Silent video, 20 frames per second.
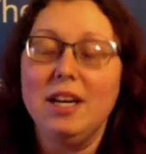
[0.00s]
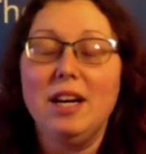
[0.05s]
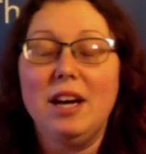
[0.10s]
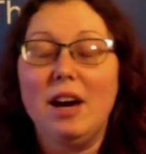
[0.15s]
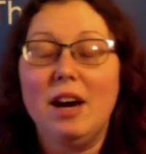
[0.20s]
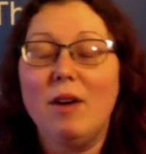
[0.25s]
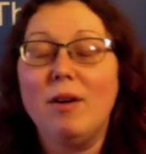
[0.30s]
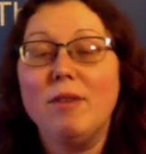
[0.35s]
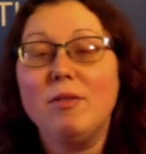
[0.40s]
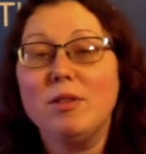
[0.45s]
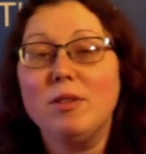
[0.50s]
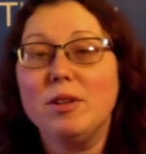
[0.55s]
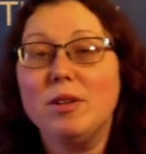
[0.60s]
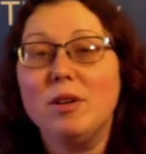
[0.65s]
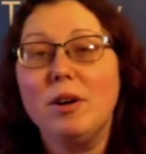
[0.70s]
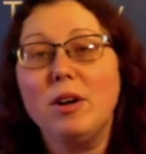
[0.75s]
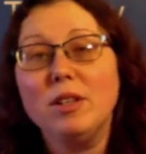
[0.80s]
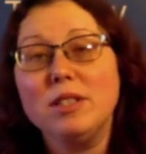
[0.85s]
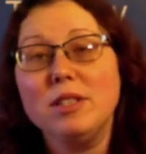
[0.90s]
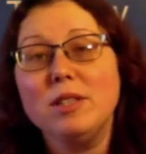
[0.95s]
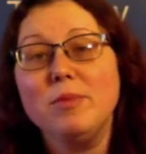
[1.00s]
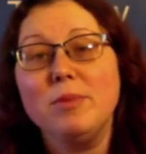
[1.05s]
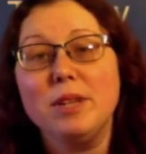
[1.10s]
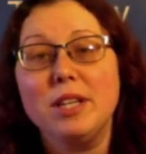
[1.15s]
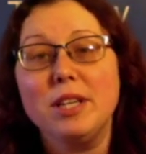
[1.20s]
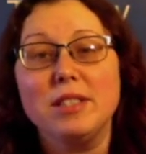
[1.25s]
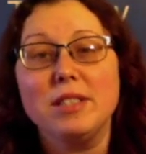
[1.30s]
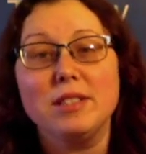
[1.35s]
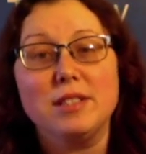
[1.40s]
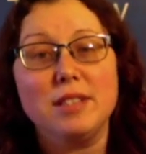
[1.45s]
However, there are some
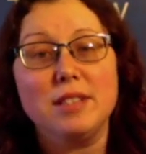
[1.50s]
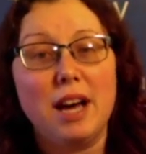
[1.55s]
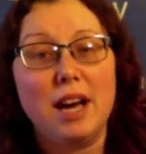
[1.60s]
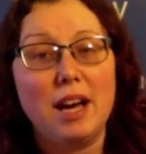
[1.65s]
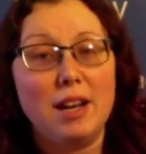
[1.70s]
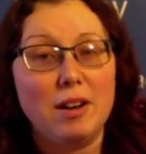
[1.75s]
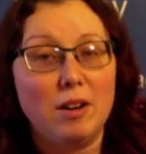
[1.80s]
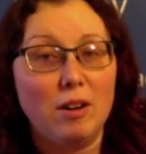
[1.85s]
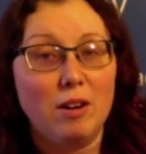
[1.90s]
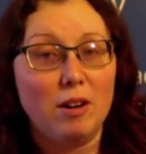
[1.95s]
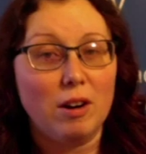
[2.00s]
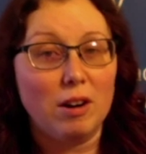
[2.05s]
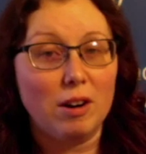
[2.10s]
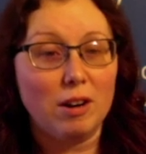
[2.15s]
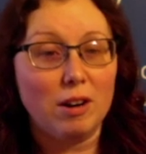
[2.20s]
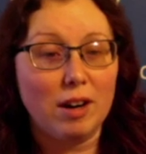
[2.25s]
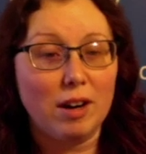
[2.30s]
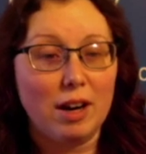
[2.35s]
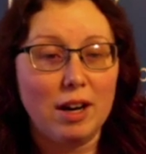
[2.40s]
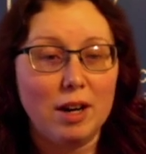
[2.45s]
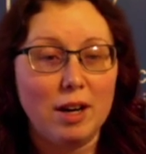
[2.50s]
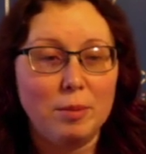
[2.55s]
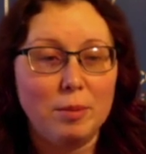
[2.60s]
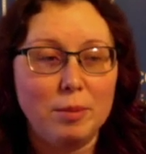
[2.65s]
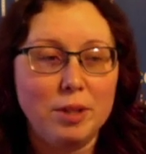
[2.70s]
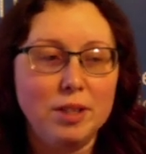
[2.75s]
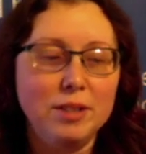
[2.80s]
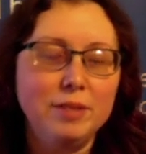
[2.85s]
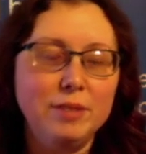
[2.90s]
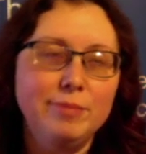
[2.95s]
things that are um,